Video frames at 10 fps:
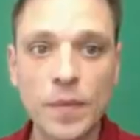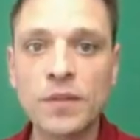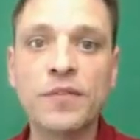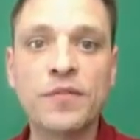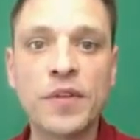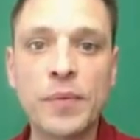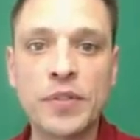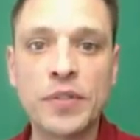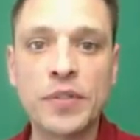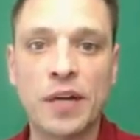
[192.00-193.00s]
to flip
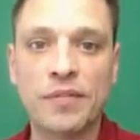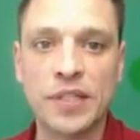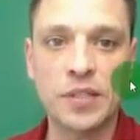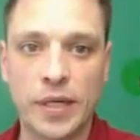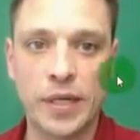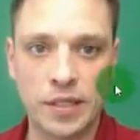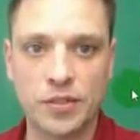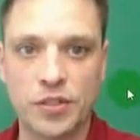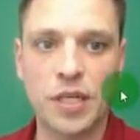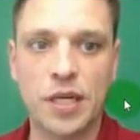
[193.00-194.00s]
yourself this way, and then
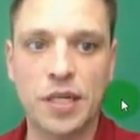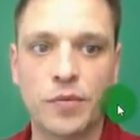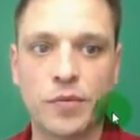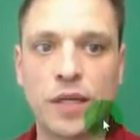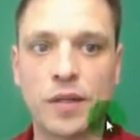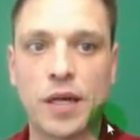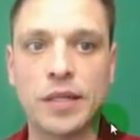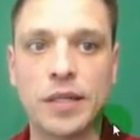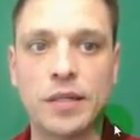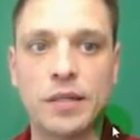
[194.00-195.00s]
just kind of
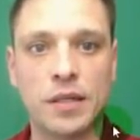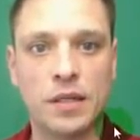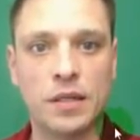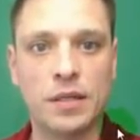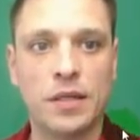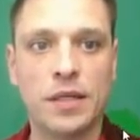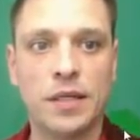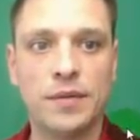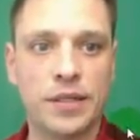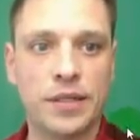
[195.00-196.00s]
realign it,
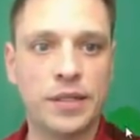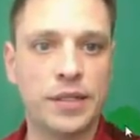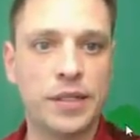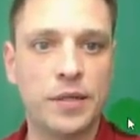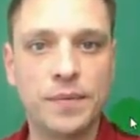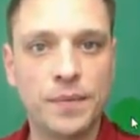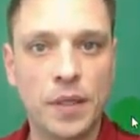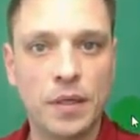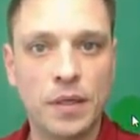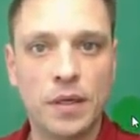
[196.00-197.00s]
and there you go.
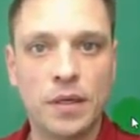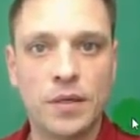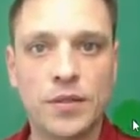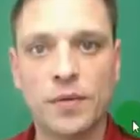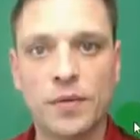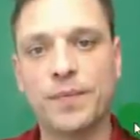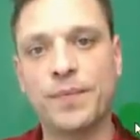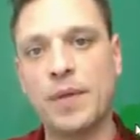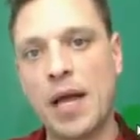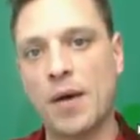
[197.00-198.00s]
So
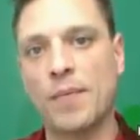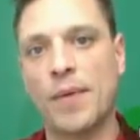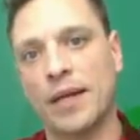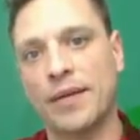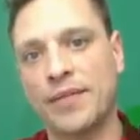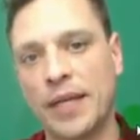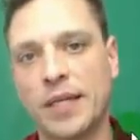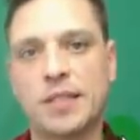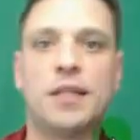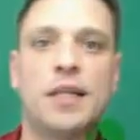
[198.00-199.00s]
now my left
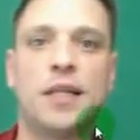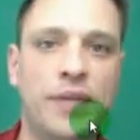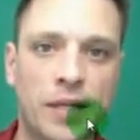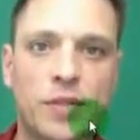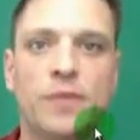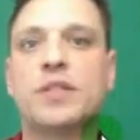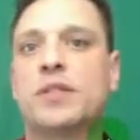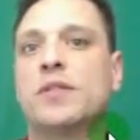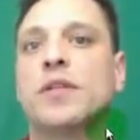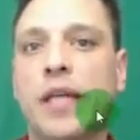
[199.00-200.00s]
hand is the left hand, so I'm
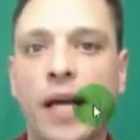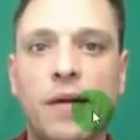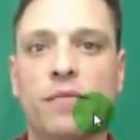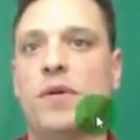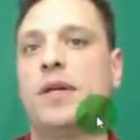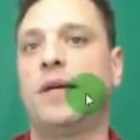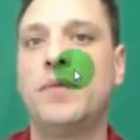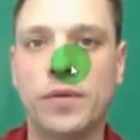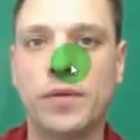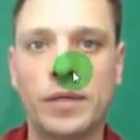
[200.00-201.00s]
just looking at what I'm
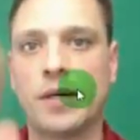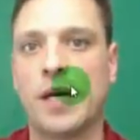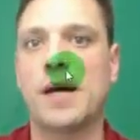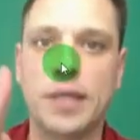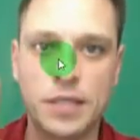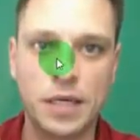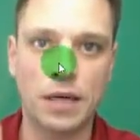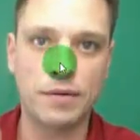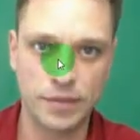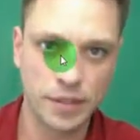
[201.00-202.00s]
doing at
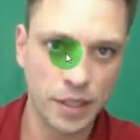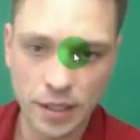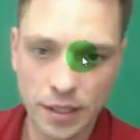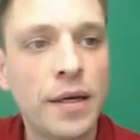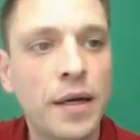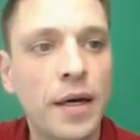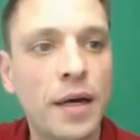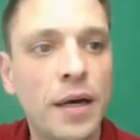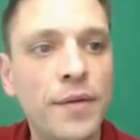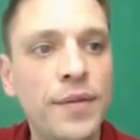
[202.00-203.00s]
myself.
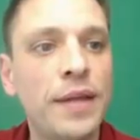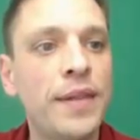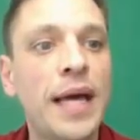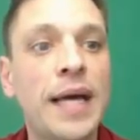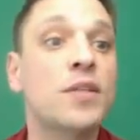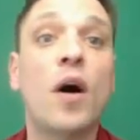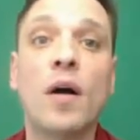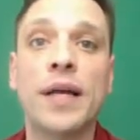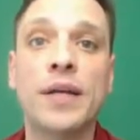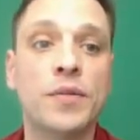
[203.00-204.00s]
And that's
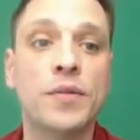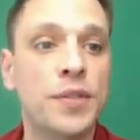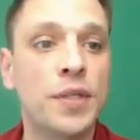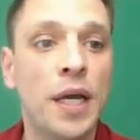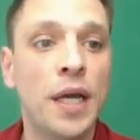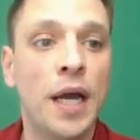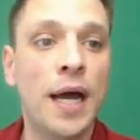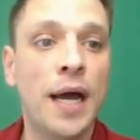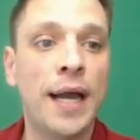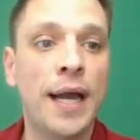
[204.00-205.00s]
all I use.
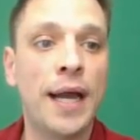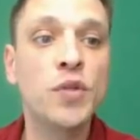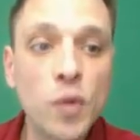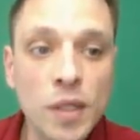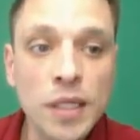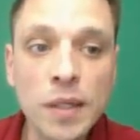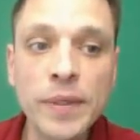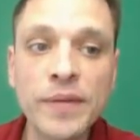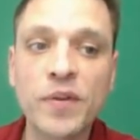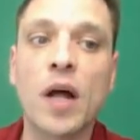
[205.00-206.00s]
I do a little
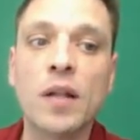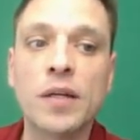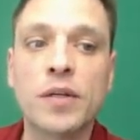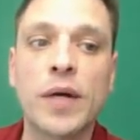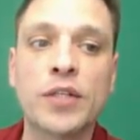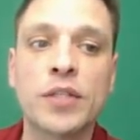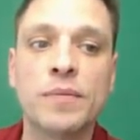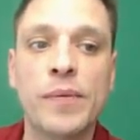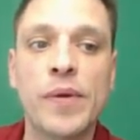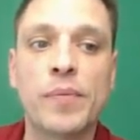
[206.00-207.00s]
bit of color
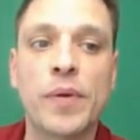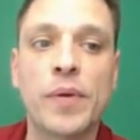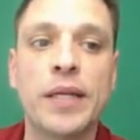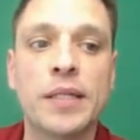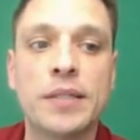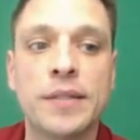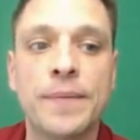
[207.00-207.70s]
correction, maybe brightness.